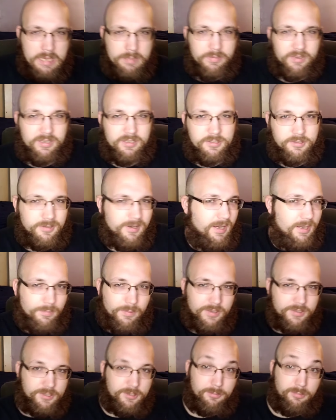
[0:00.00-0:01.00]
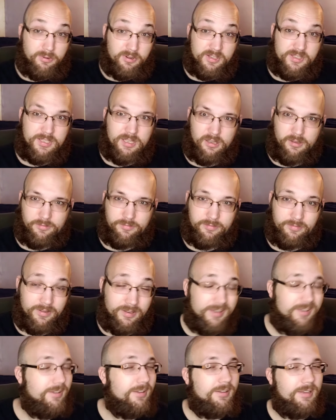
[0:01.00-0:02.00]
Because Dragon Ball Super itself
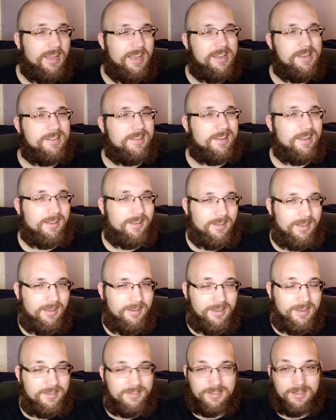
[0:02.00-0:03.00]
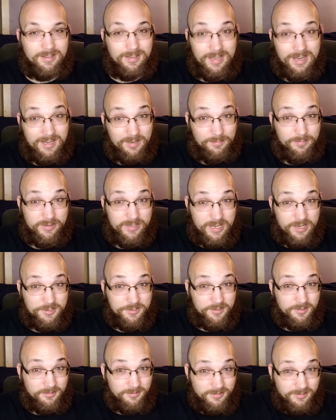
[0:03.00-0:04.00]
has a lot of
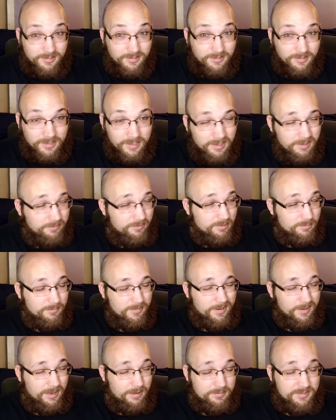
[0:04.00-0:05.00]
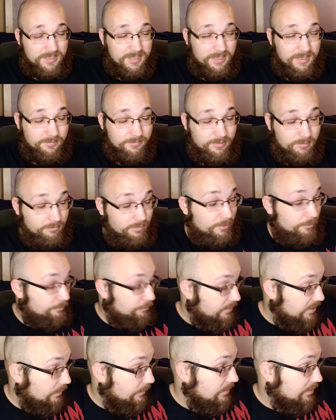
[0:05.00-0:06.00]
potential from what I've seen, from
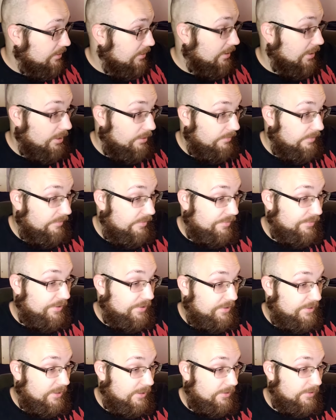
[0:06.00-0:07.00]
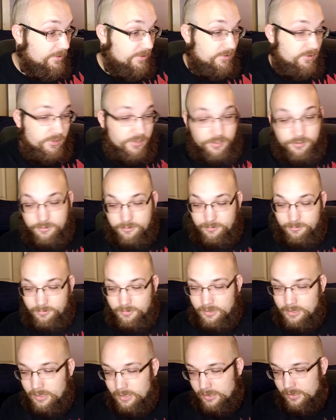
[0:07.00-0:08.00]
pretty much all the way from the start
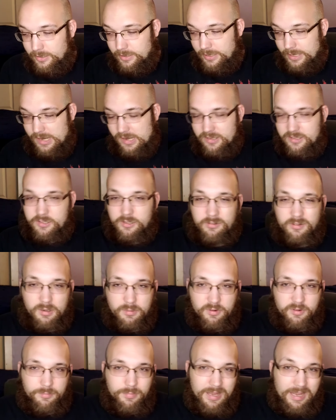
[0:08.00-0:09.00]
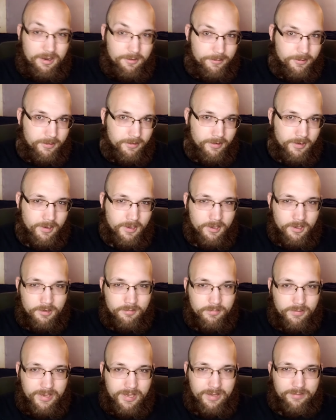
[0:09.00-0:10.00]
to the end of the Tournament of Power.
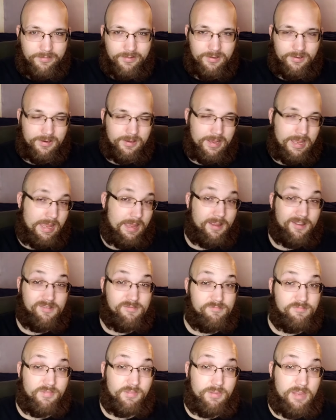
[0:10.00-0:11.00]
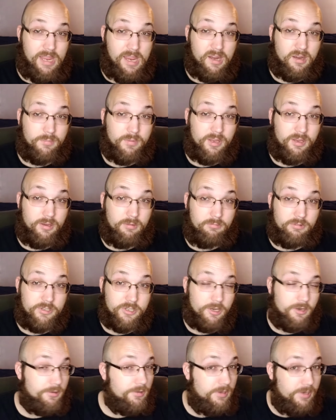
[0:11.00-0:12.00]
We haven't had the anime
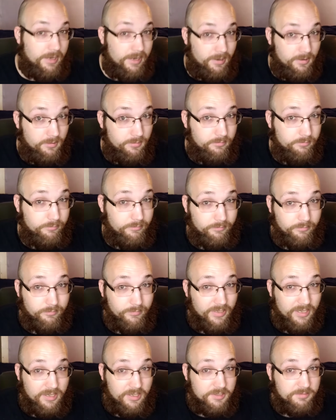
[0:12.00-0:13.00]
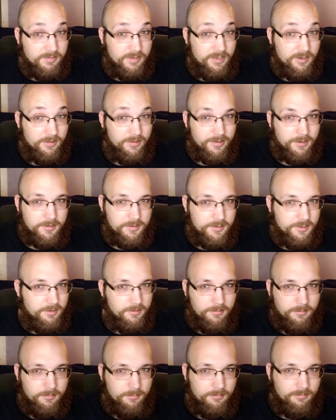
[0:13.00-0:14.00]
return yet because we know there's
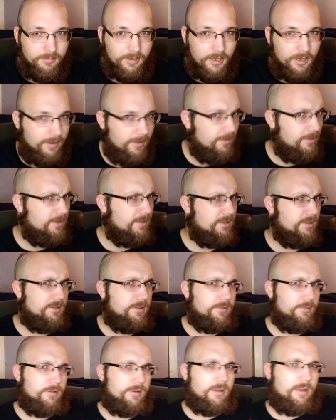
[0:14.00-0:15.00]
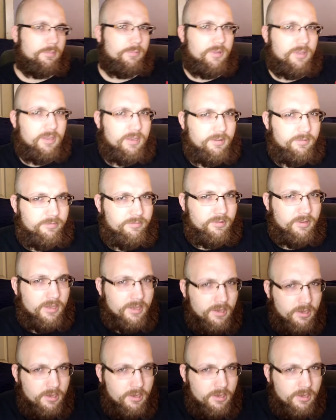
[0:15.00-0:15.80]
2 arcs, I believe.